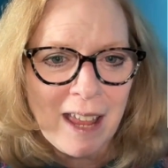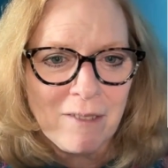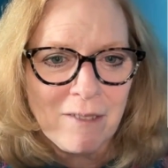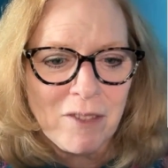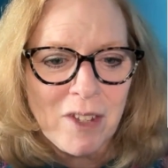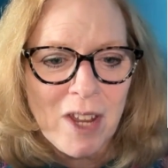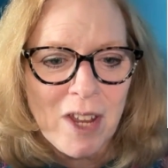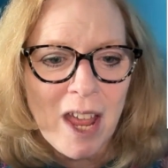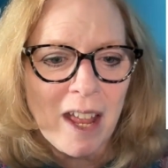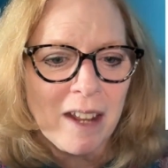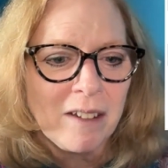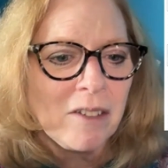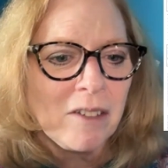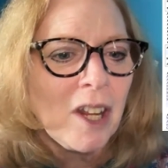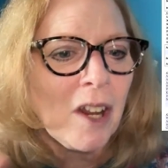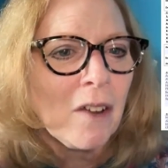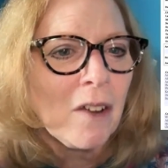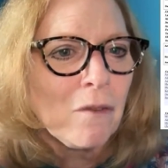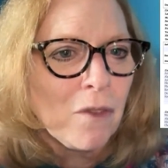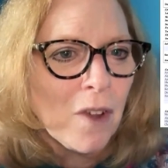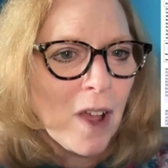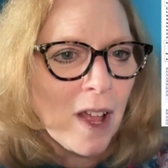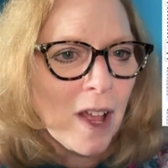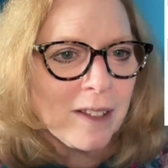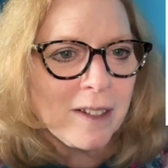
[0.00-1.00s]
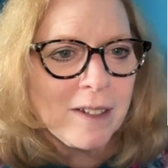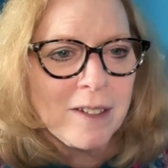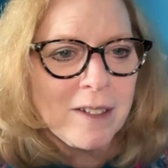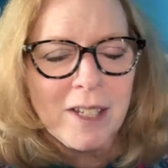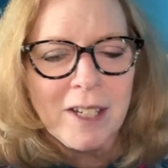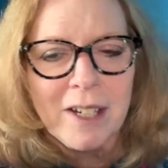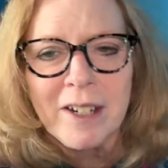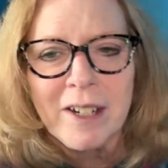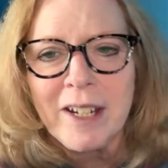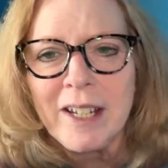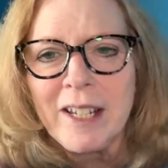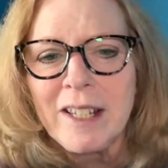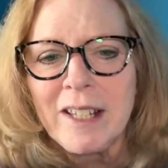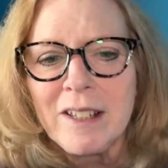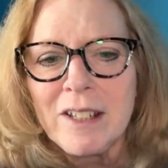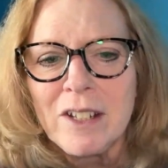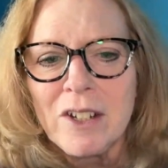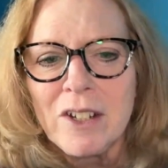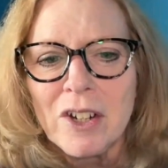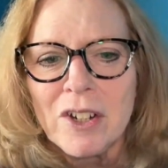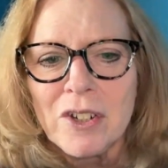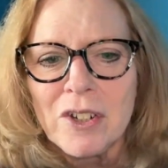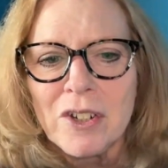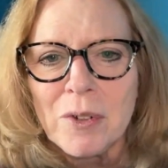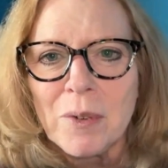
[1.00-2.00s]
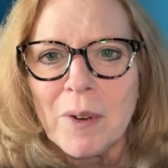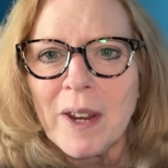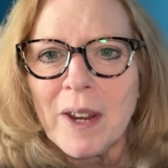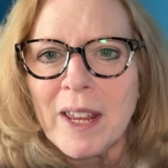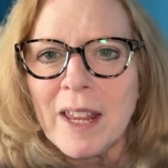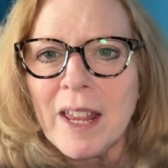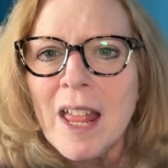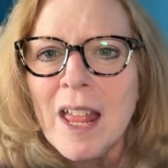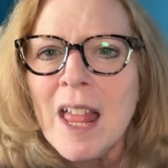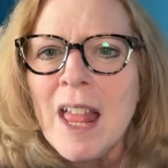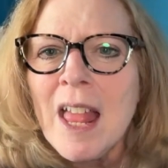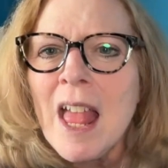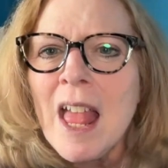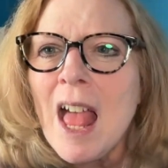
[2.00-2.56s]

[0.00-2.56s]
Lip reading: have done, volunteering in the nursery,